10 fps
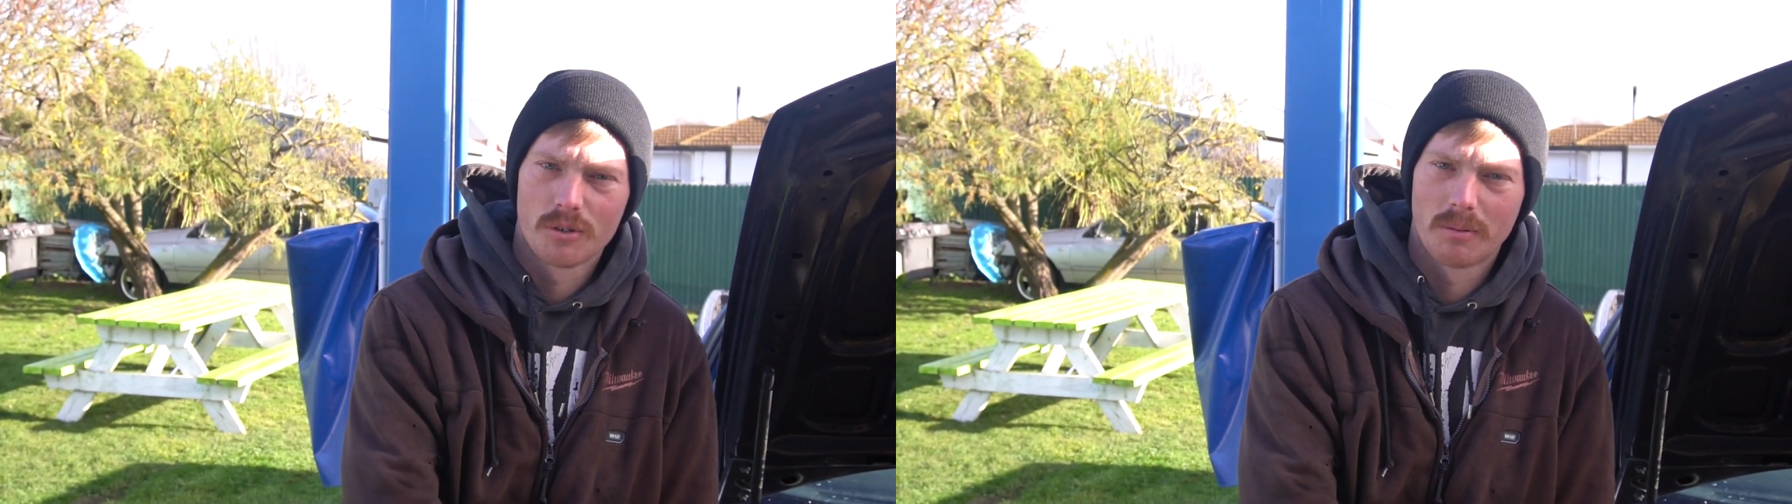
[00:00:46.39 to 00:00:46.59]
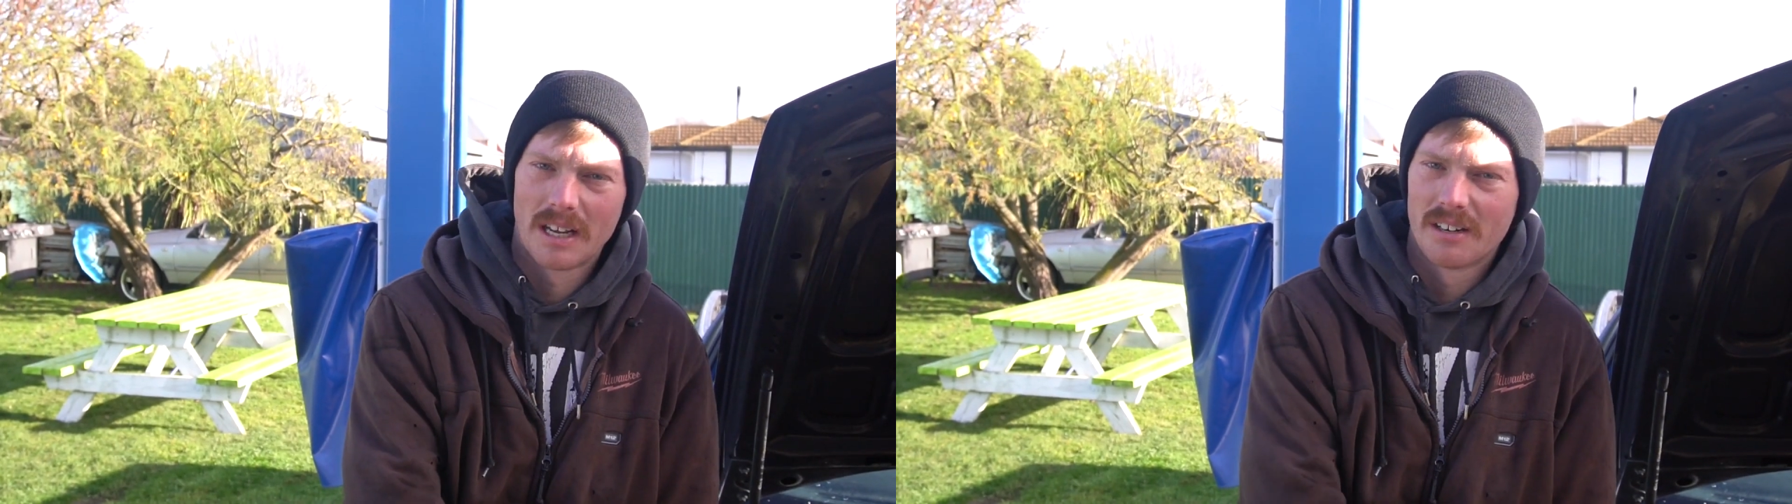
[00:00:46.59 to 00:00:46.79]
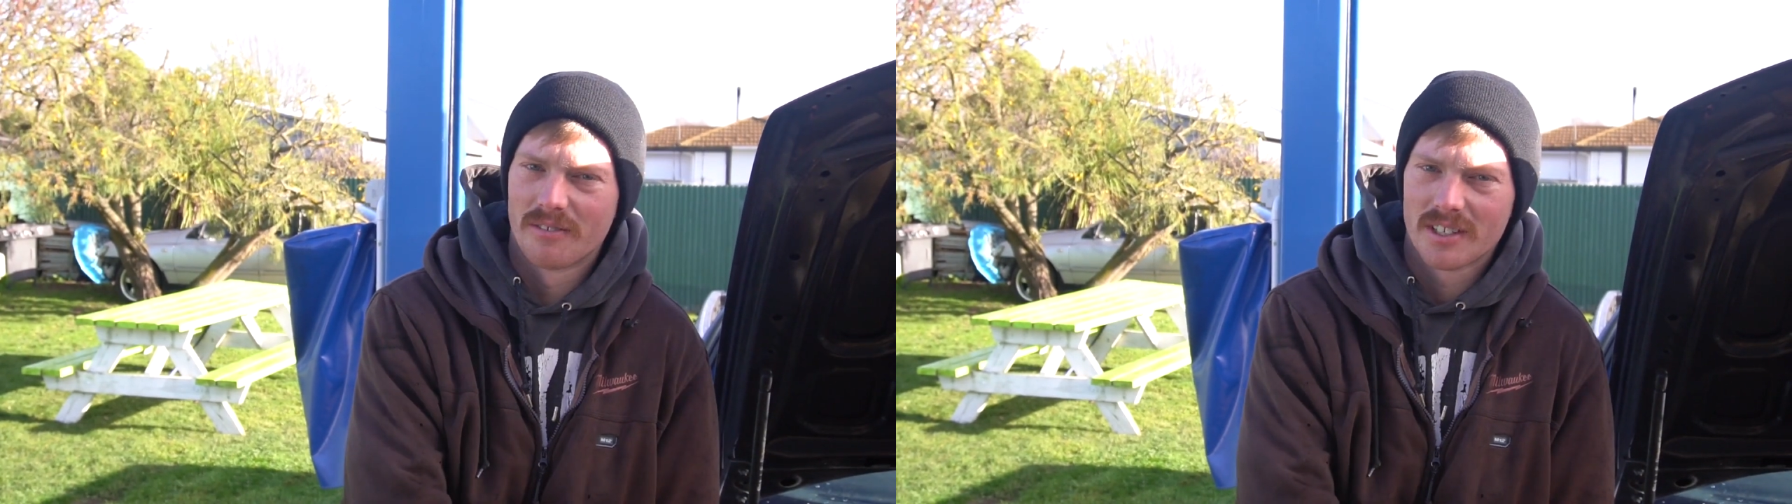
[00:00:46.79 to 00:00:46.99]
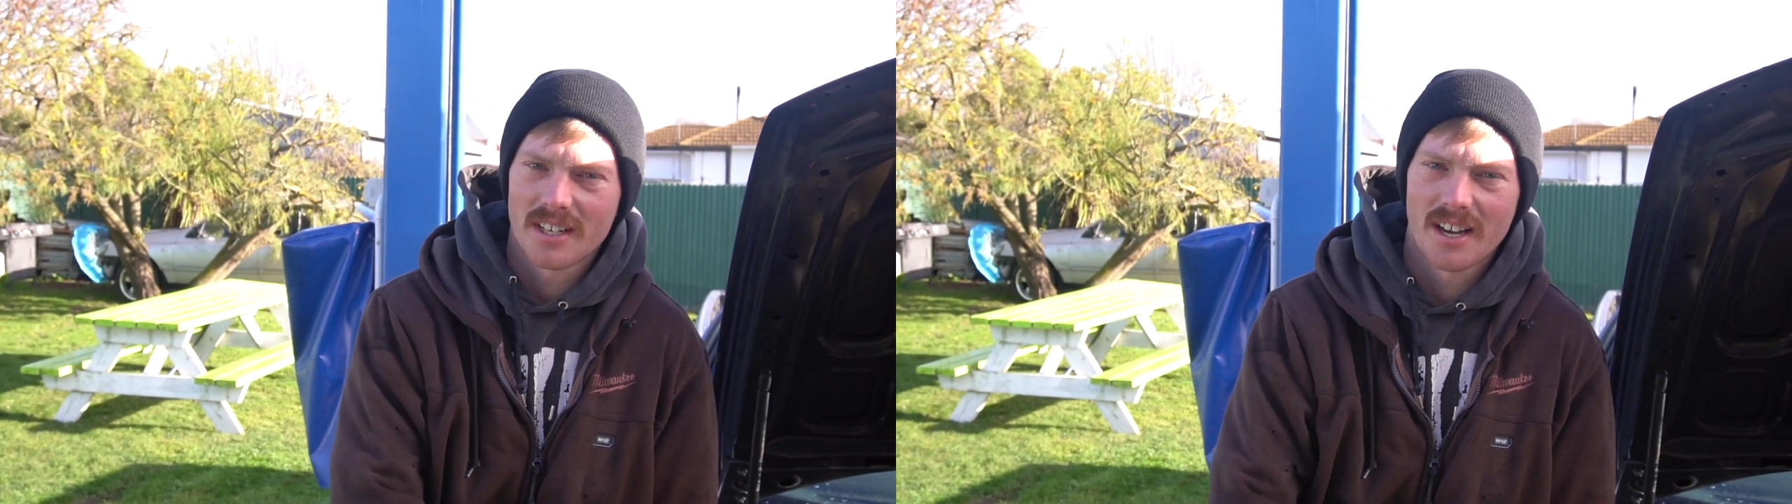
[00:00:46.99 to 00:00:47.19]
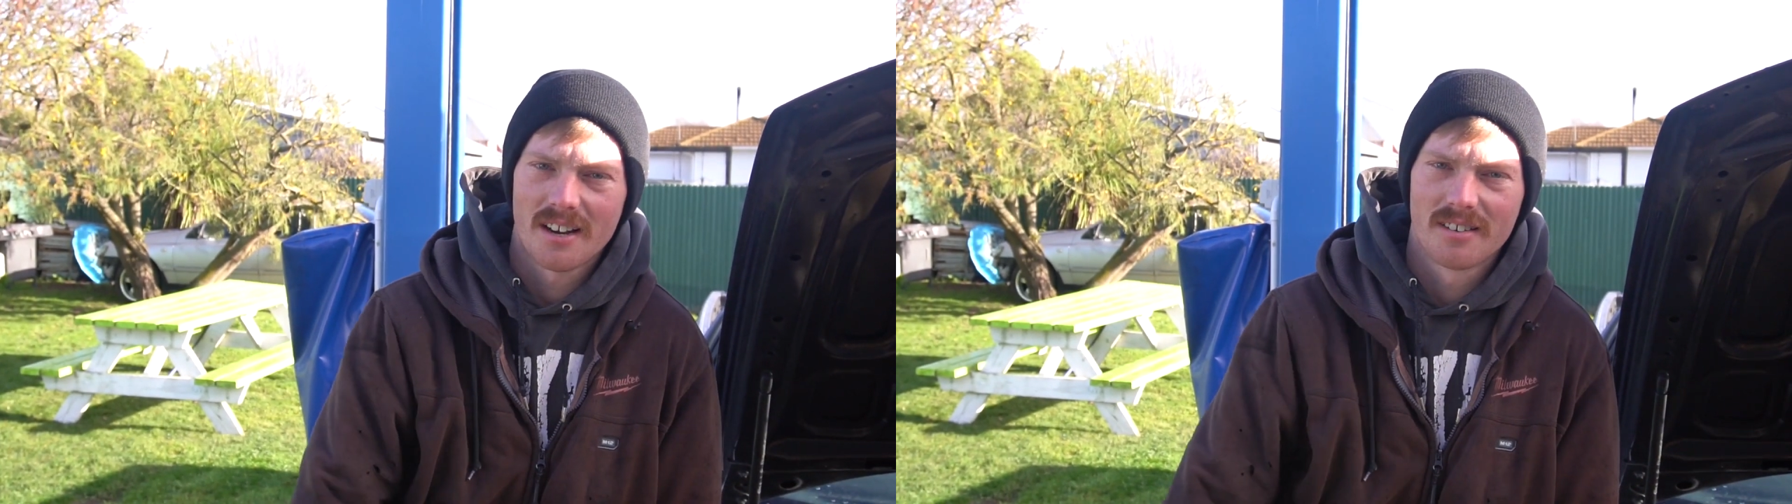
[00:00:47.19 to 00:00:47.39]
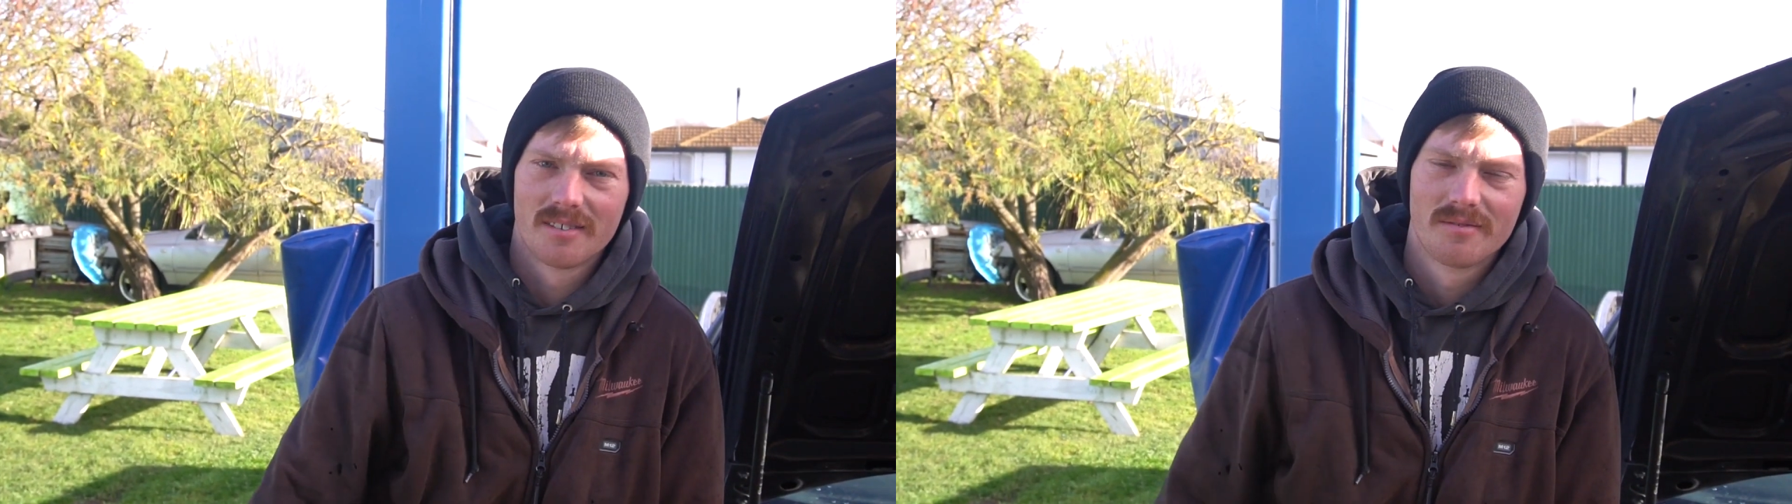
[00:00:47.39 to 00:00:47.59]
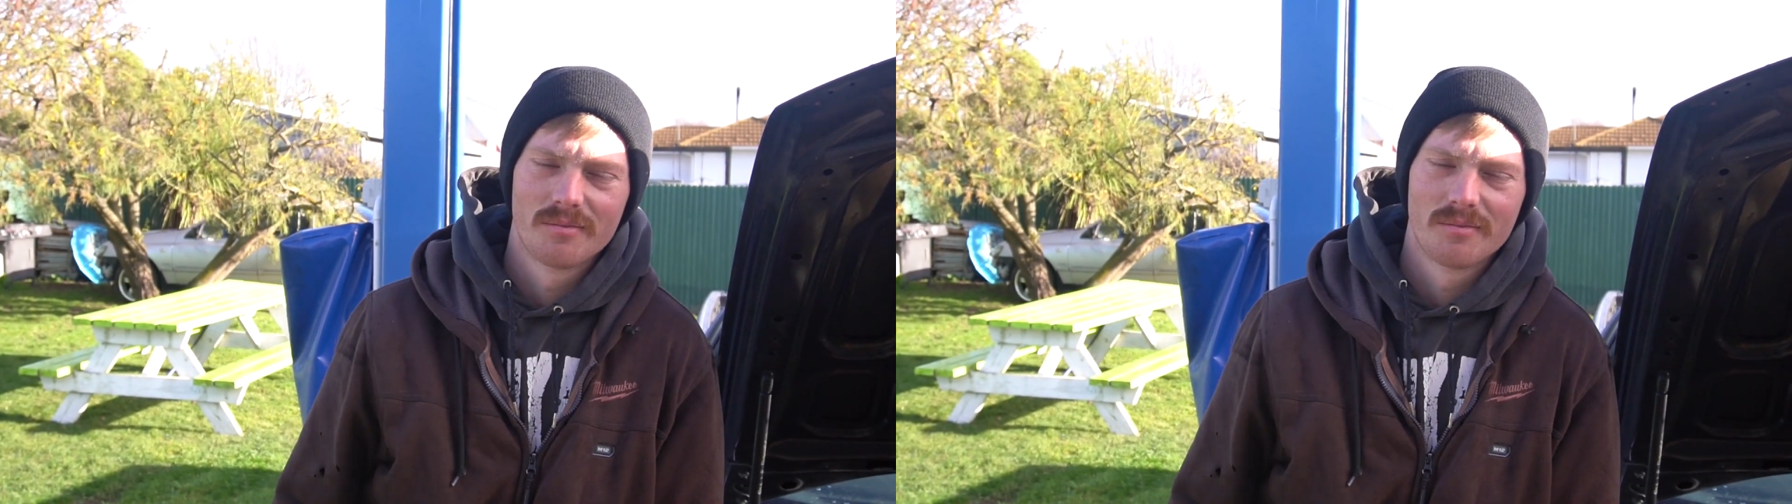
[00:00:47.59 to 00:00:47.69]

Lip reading: plan of this car and